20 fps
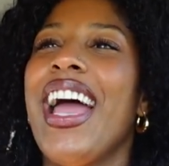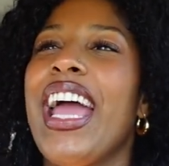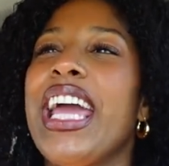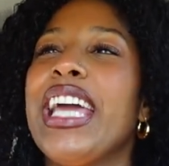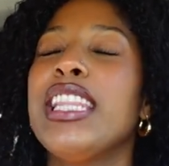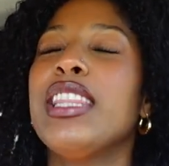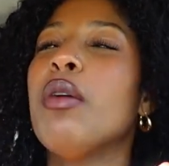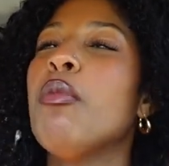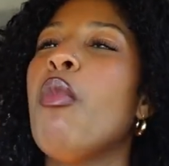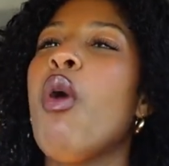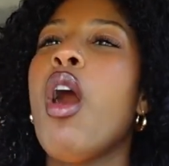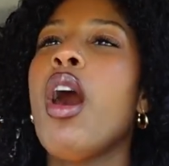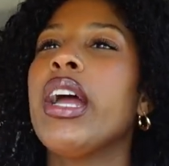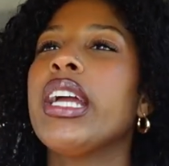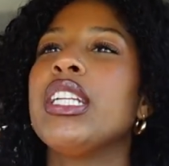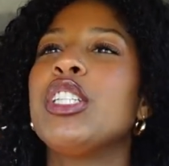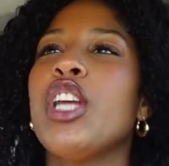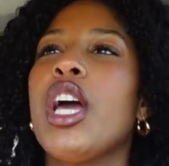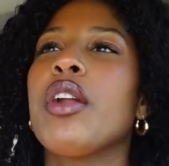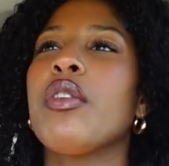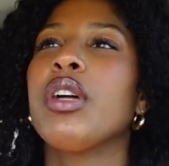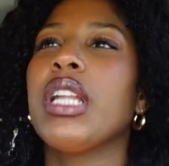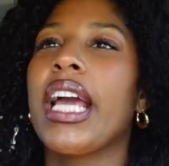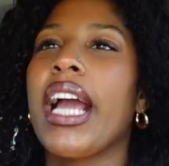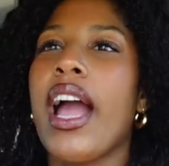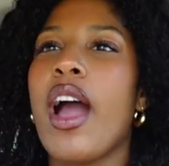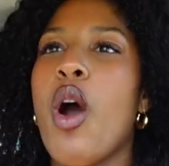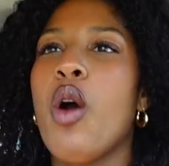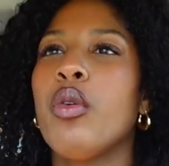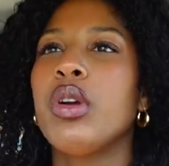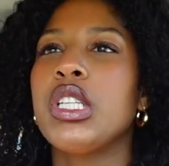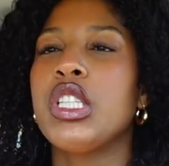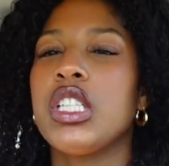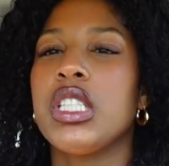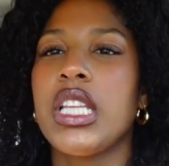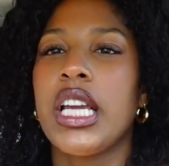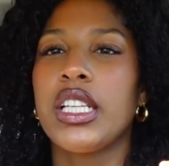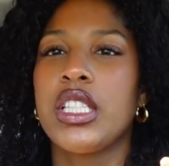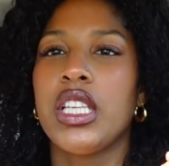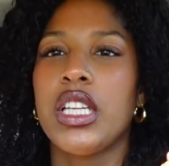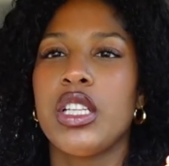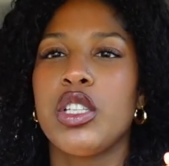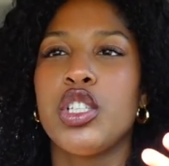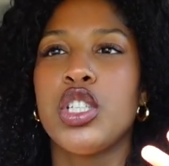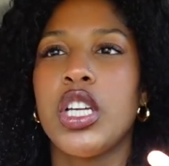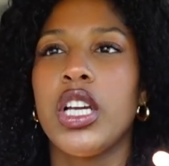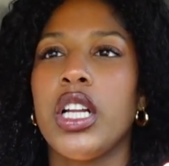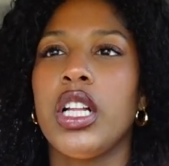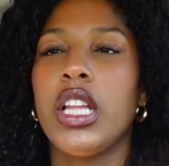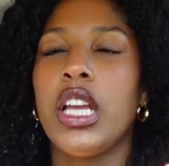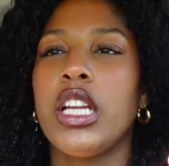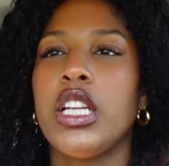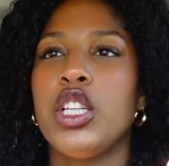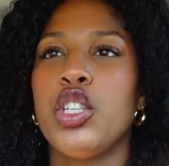in the mall in general, like I always just like to chill and